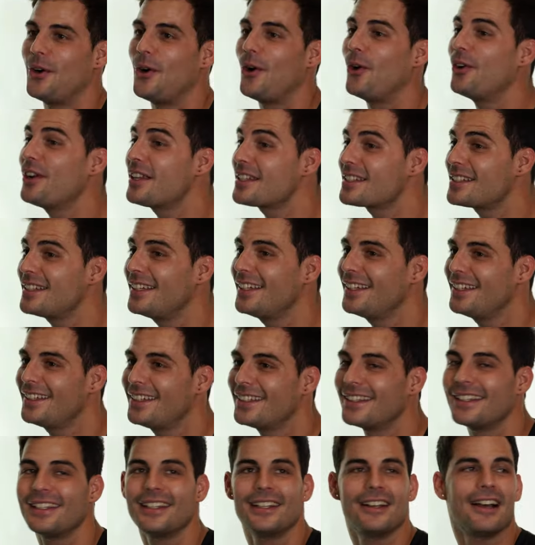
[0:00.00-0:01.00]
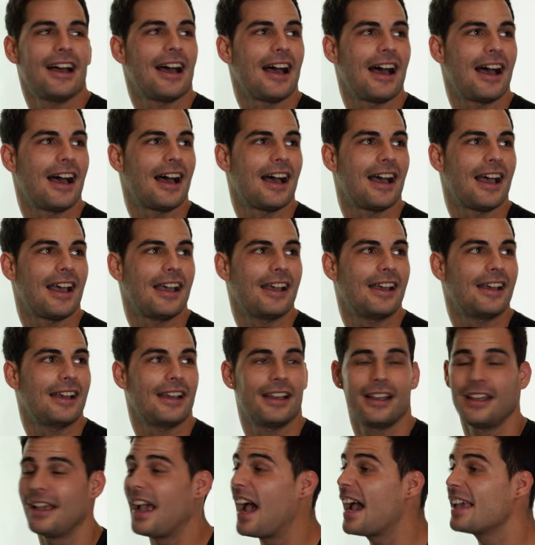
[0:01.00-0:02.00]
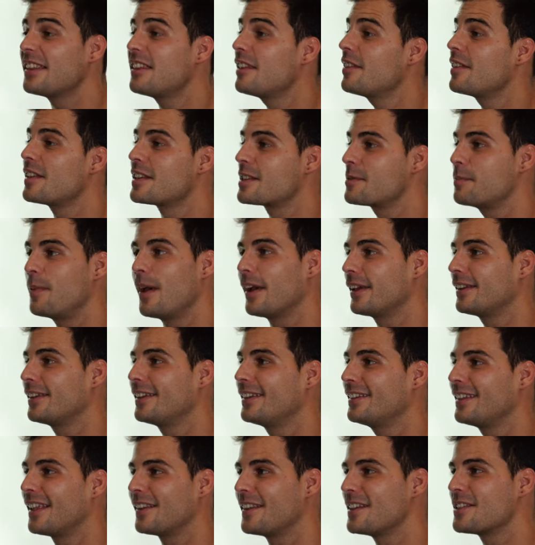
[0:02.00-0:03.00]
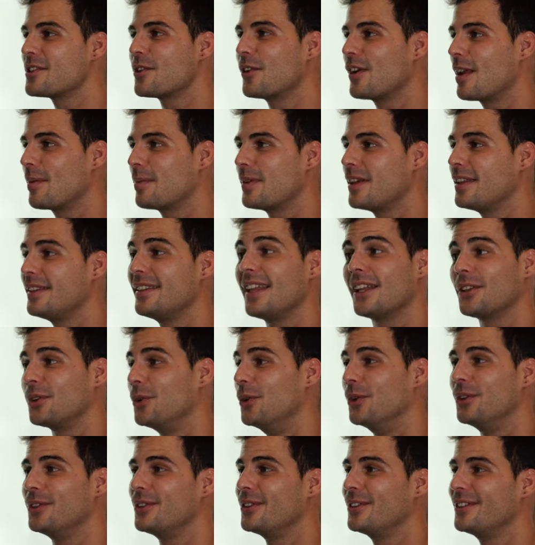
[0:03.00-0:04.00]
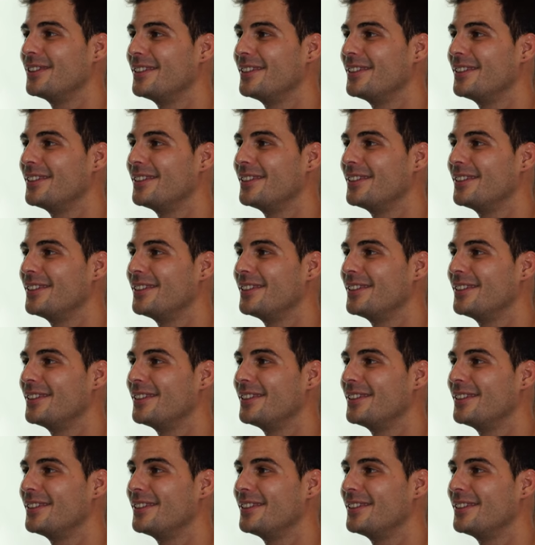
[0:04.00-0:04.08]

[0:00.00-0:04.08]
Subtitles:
Honestly, I didn't expect that it's gonna be that good.